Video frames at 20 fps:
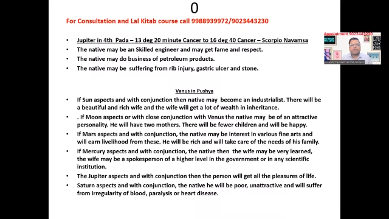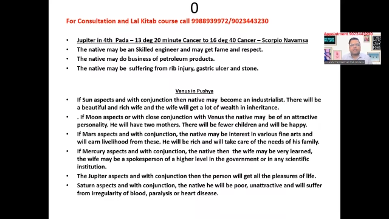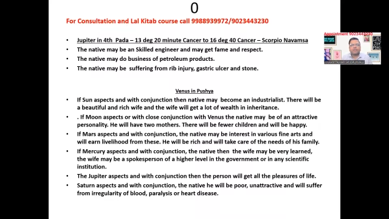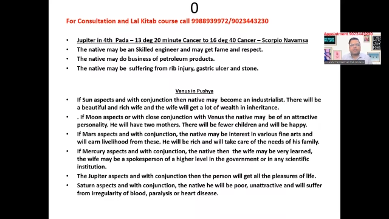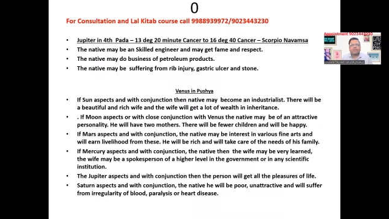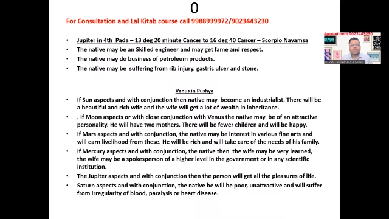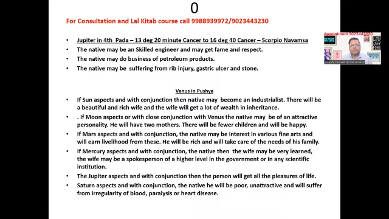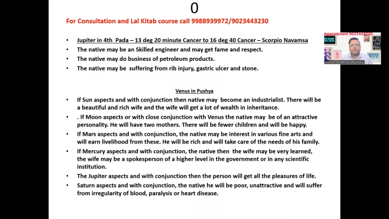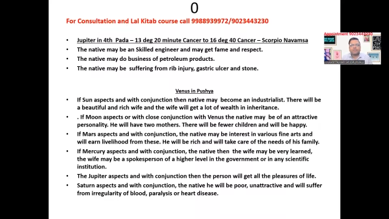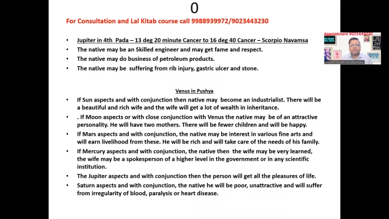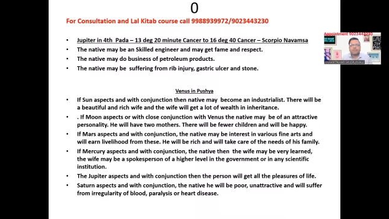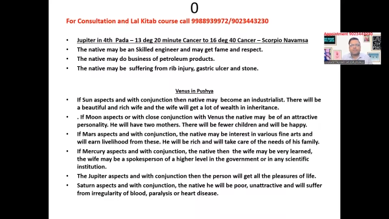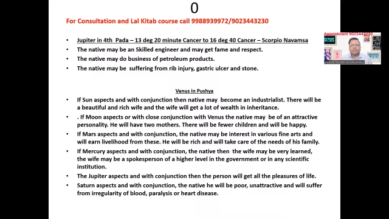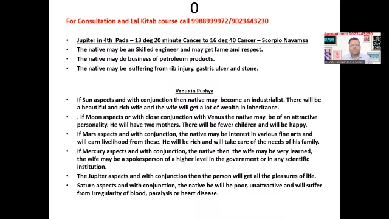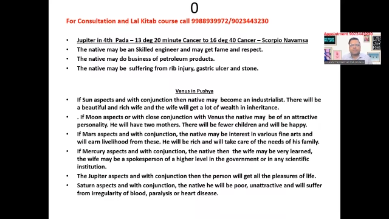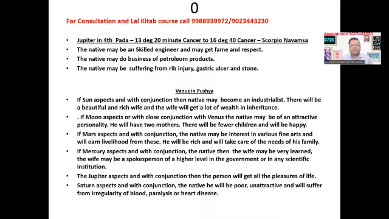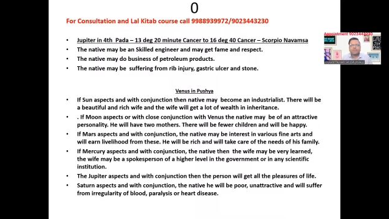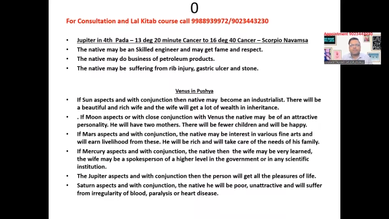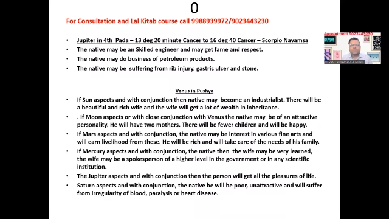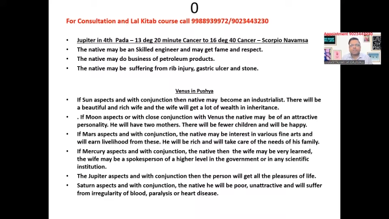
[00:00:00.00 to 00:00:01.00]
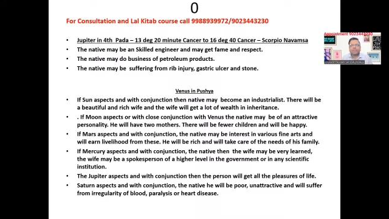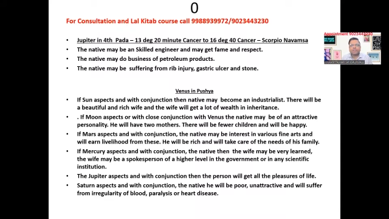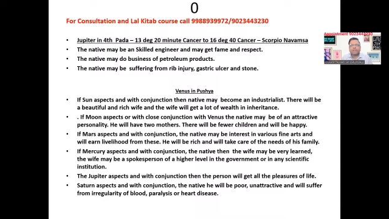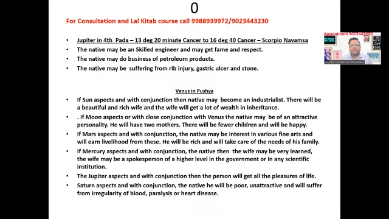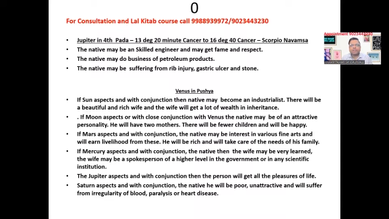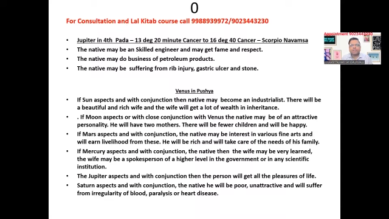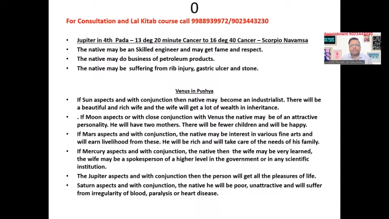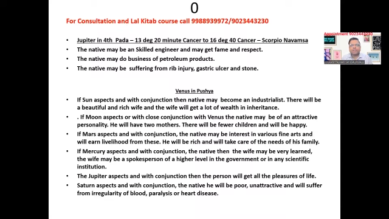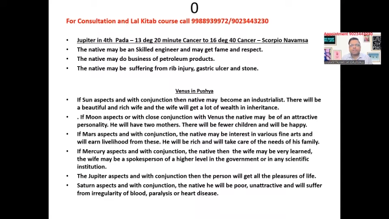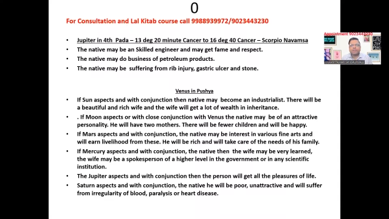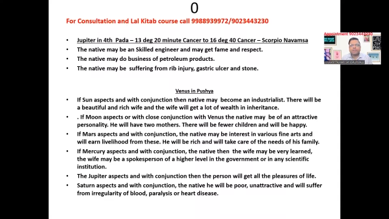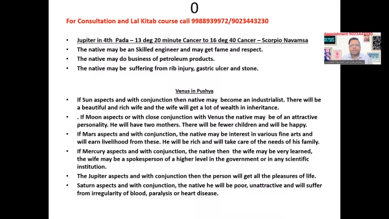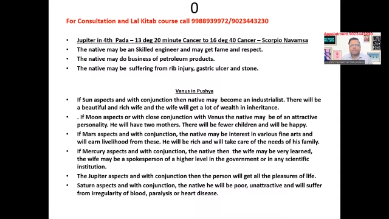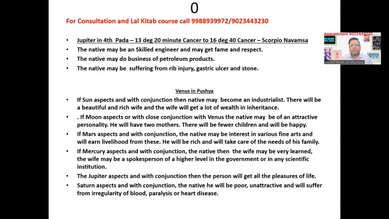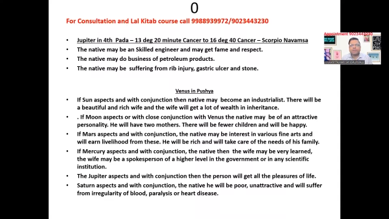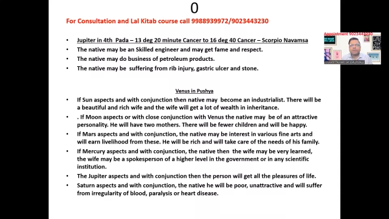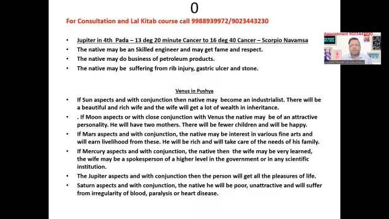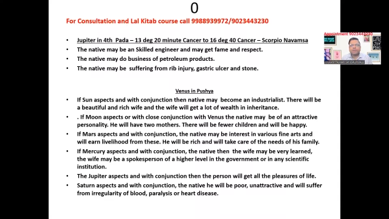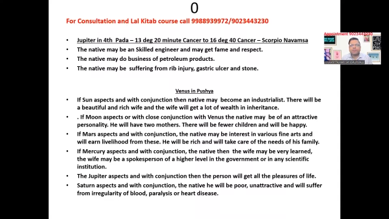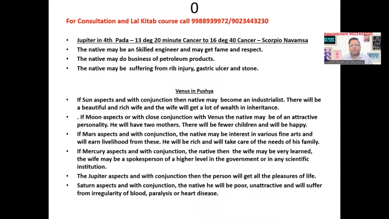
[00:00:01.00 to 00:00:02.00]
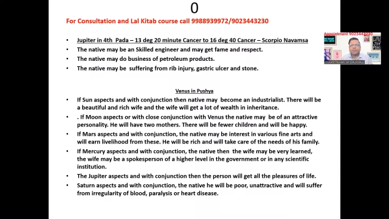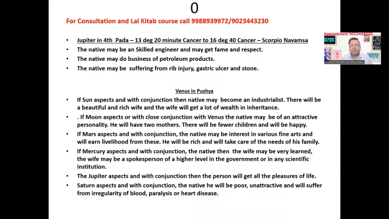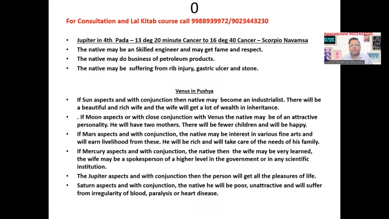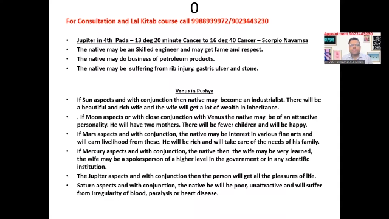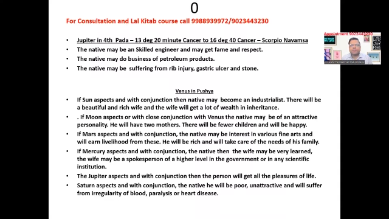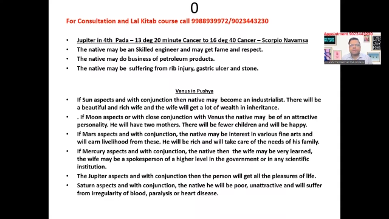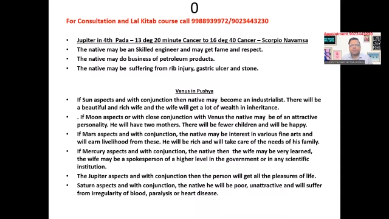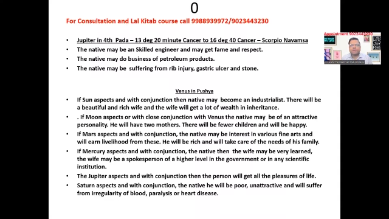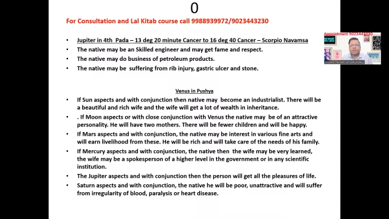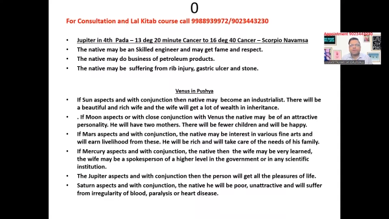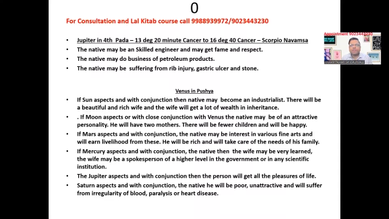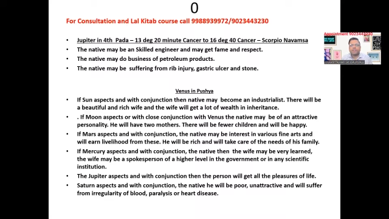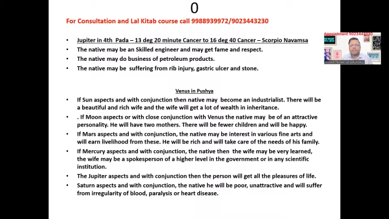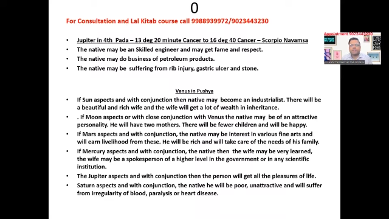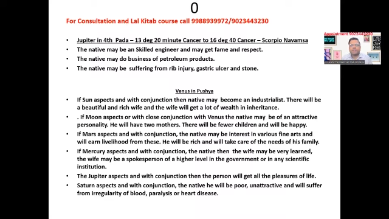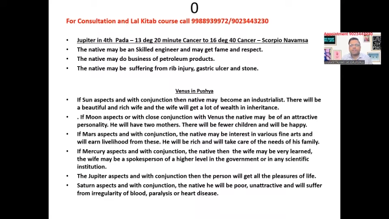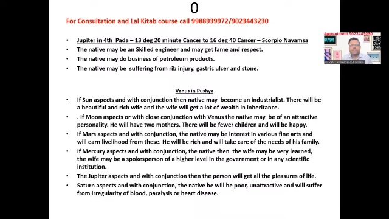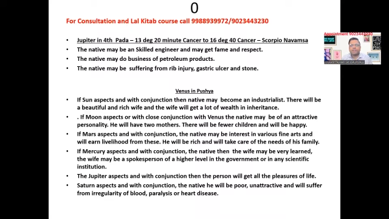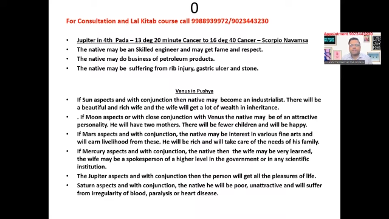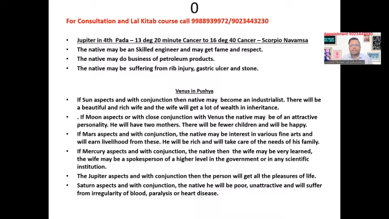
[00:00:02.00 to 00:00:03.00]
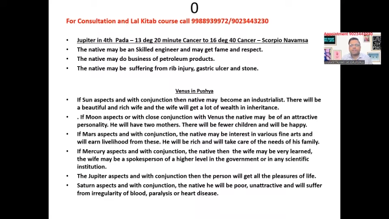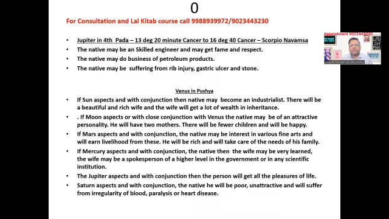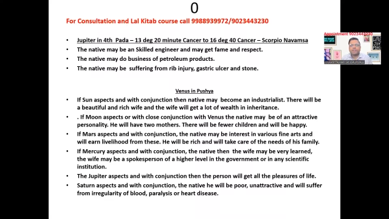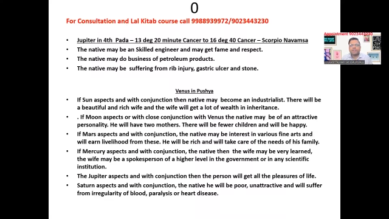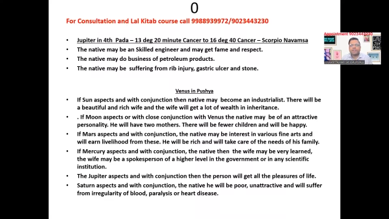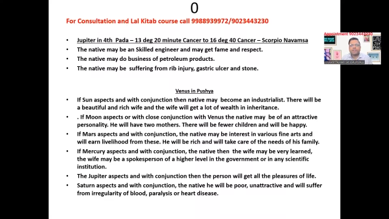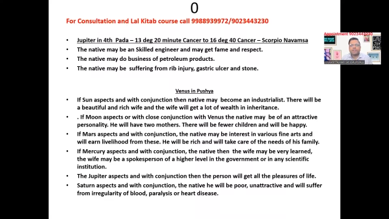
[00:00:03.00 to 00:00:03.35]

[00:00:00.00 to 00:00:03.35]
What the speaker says: No face is visible, so there are no lips to read.